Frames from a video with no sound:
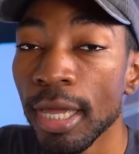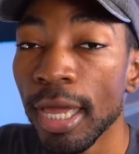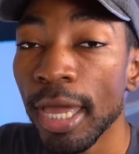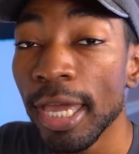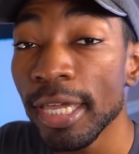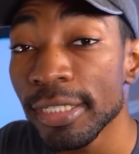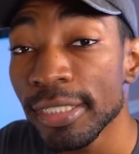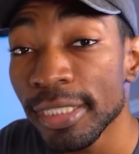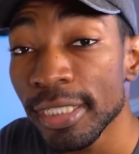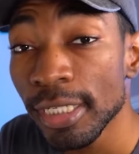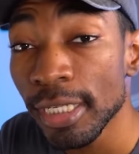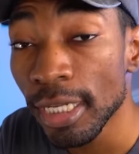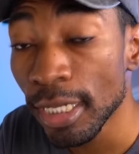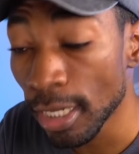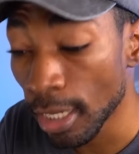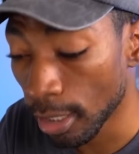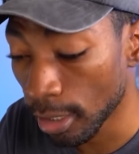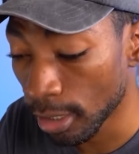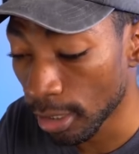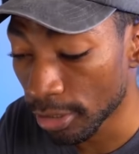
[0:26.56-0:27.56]
And
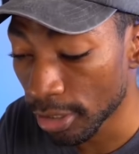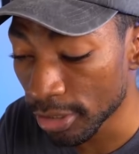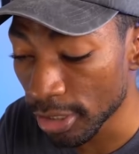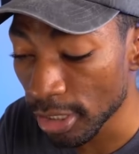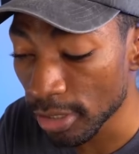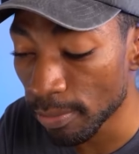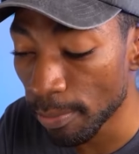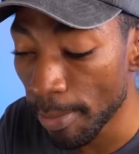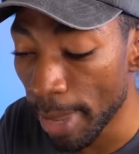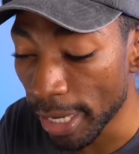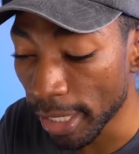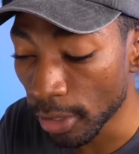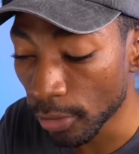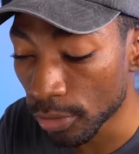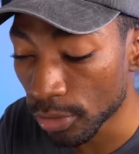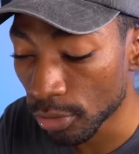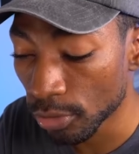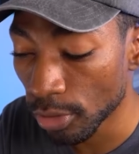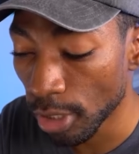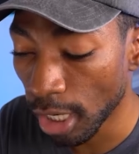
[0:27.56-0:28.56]
C, this has Mako
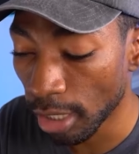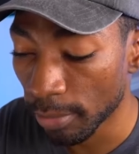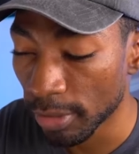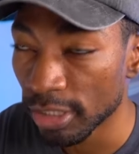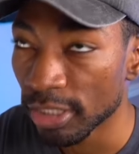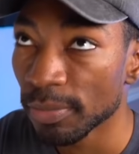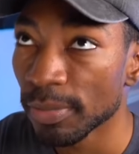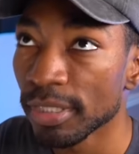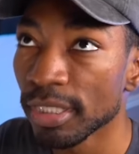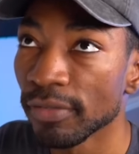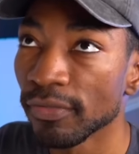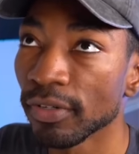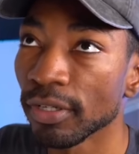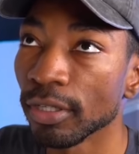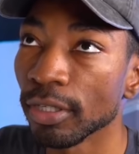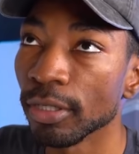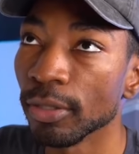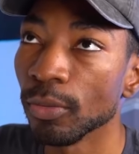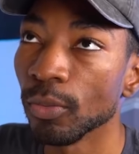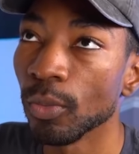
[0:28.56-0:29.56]
Tsunami
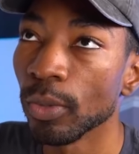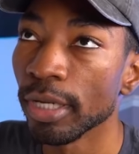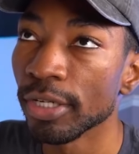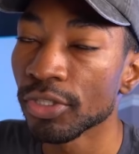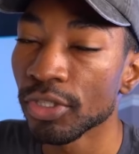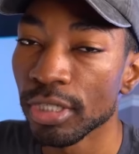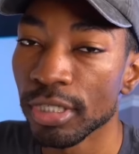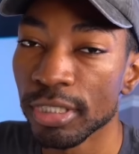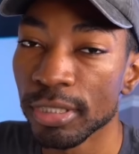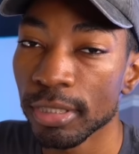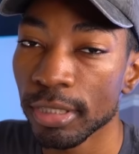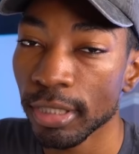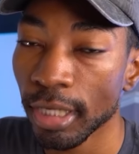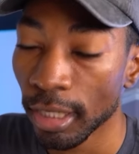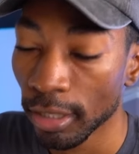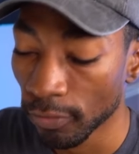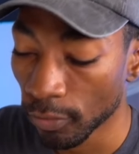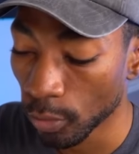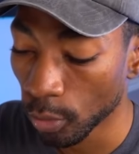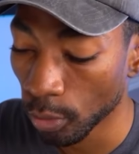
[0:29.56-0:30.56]
specifically, which is
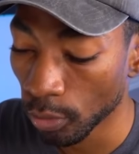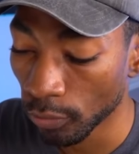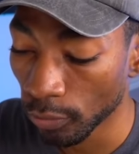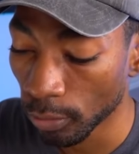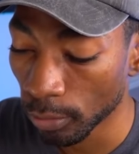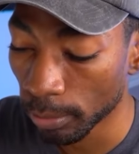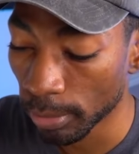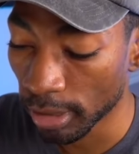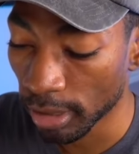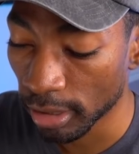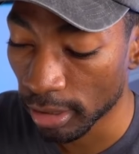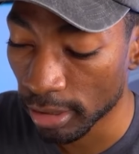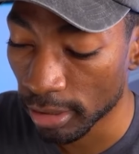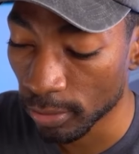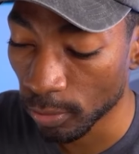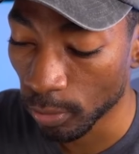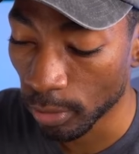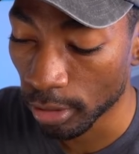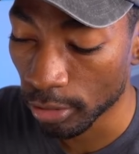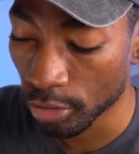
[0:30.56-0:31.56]
kind of cool
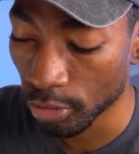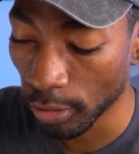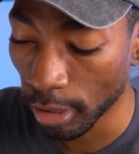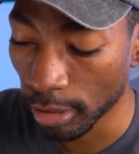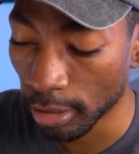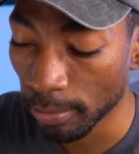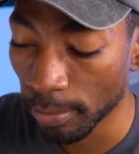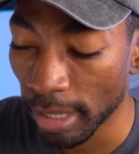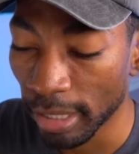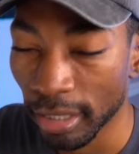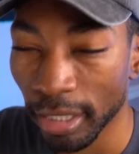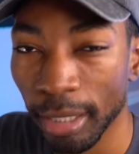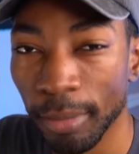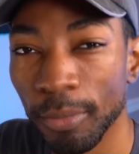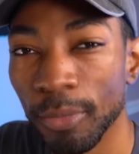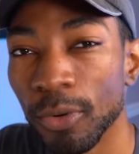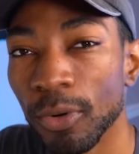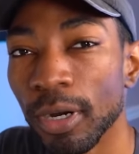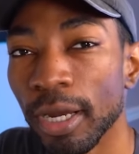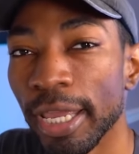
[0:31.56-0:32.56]
because we're trying to make like
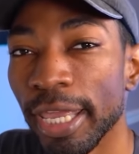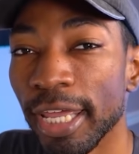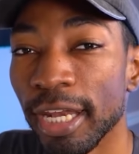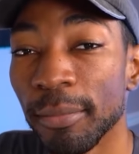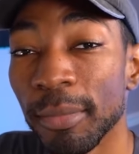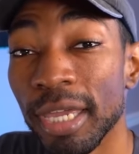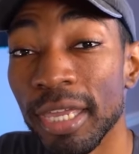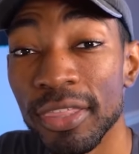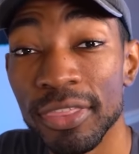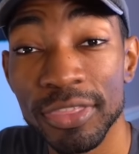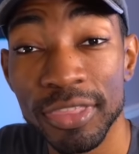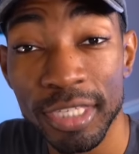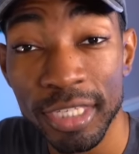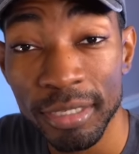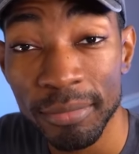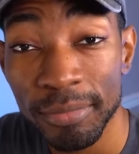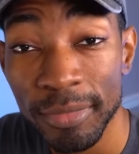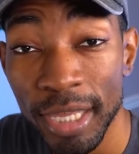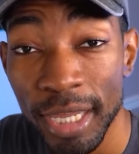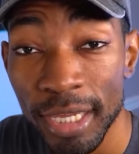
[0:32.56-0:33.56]
more anime
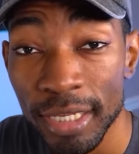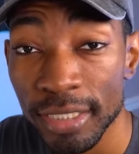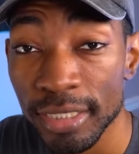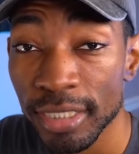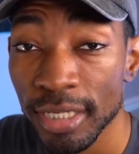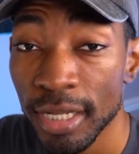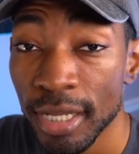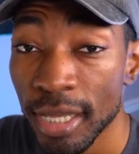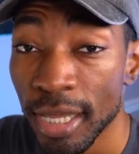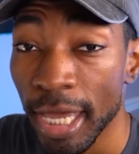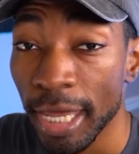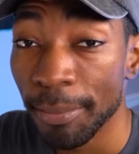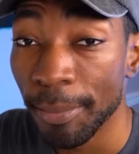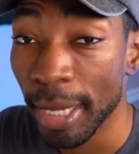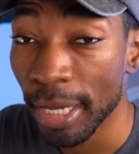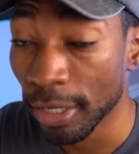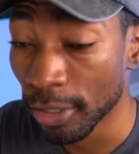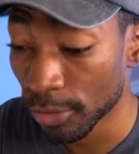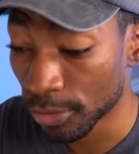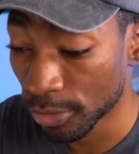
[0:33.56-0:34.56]
theme decks. And
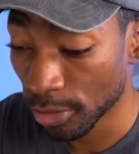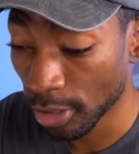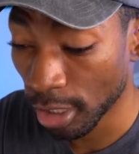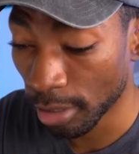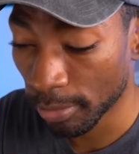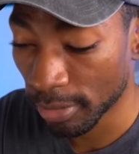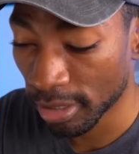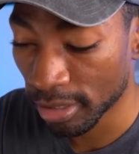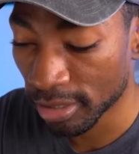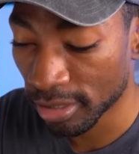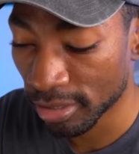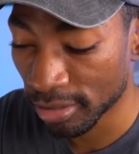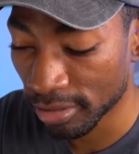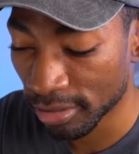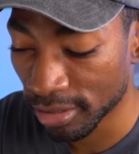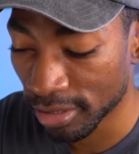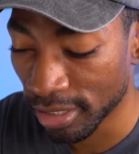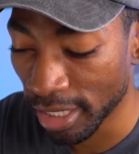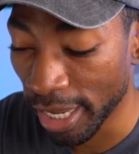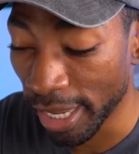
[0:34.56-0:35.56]
Mako Tsunami's
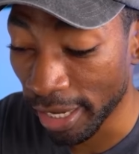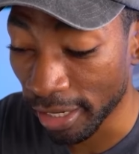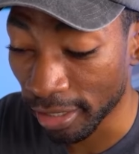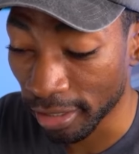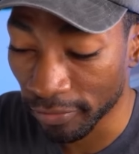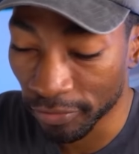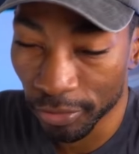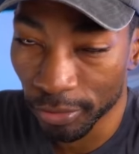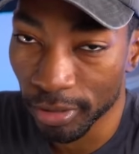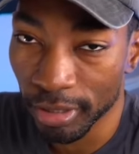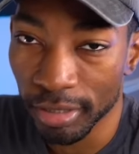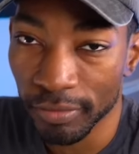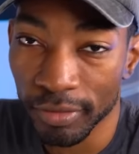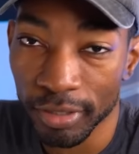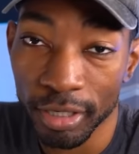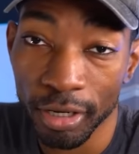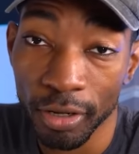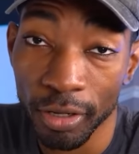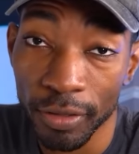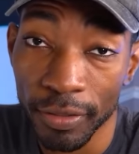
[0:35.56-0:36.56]
deck, if you can
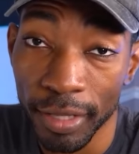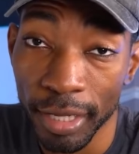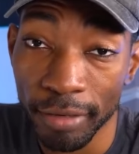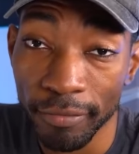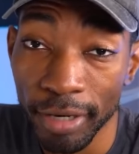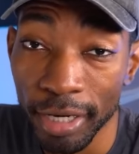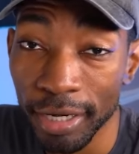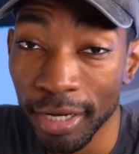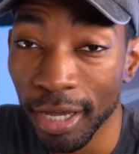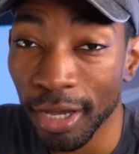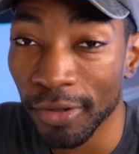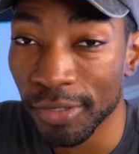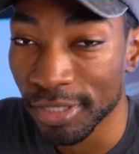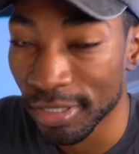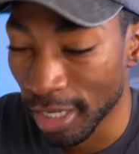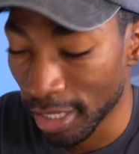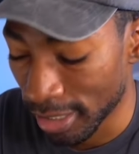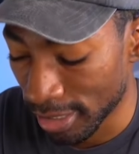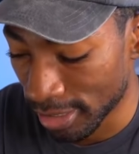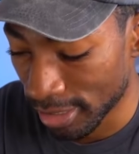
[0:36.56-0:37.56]
even call it that right now, is
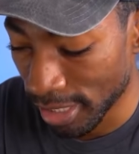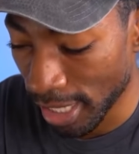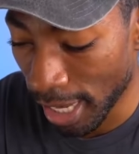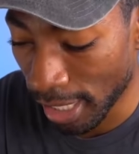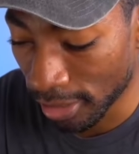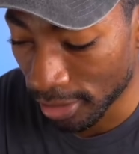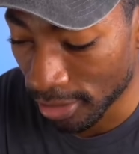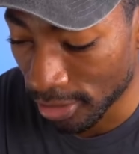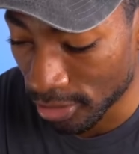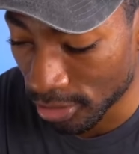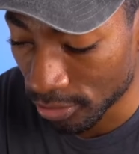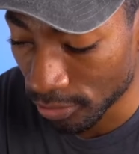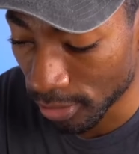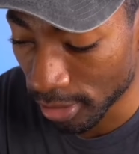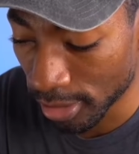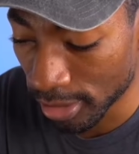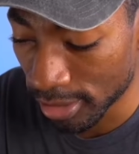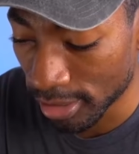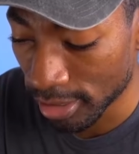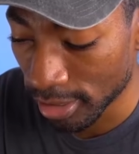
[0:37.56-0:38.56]
not exactly the
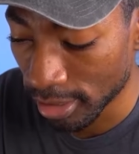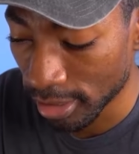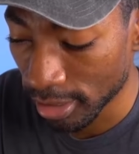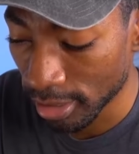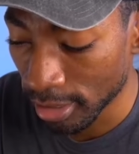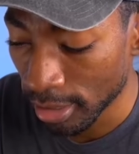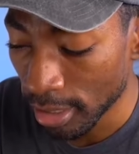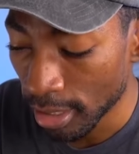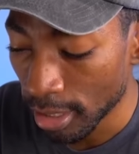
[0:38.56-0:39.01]
strongest thing,